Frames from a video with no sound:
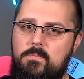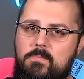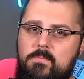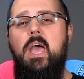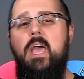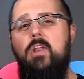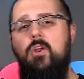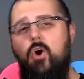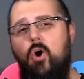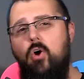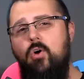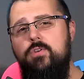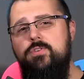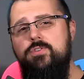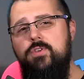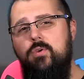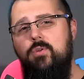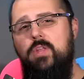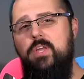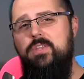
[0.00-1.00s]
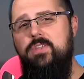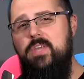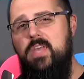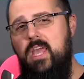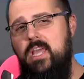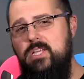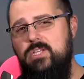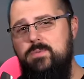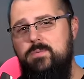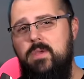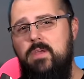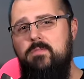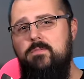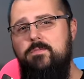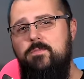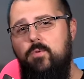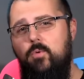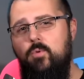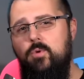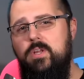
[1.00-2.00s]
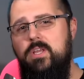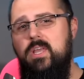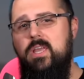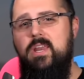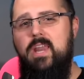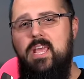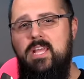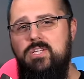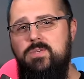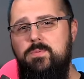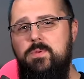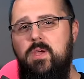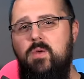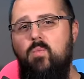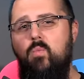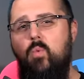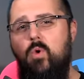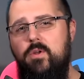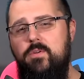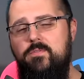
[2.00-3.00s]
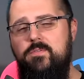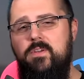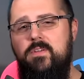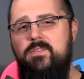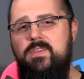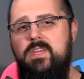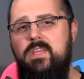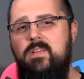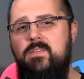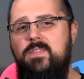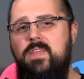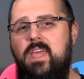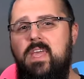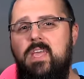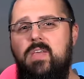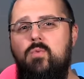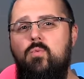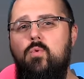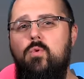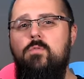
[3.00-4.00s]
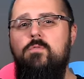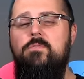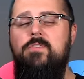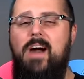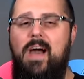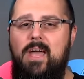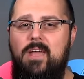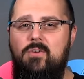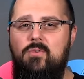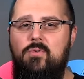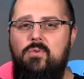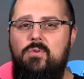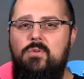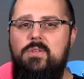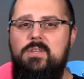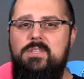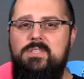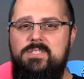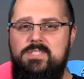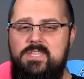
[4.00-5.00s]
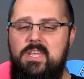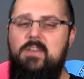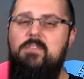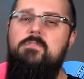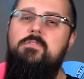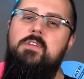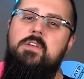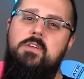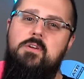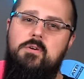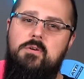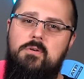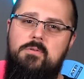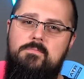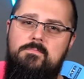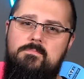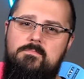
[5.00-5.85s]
And also, like the HPM 40 and HPM 150, they were vinyl instead of veneer.